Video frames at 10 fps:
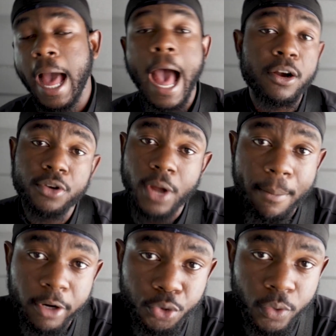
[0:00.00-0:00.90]
I don't know how
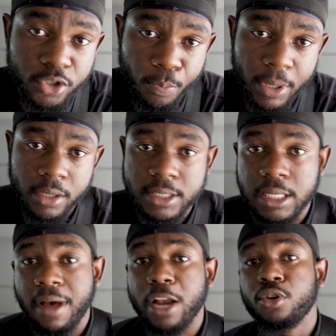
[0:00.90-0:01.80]
much you're willing to pay
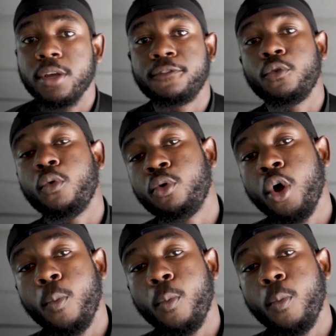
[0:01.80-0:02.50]
yourself. I don't know if you're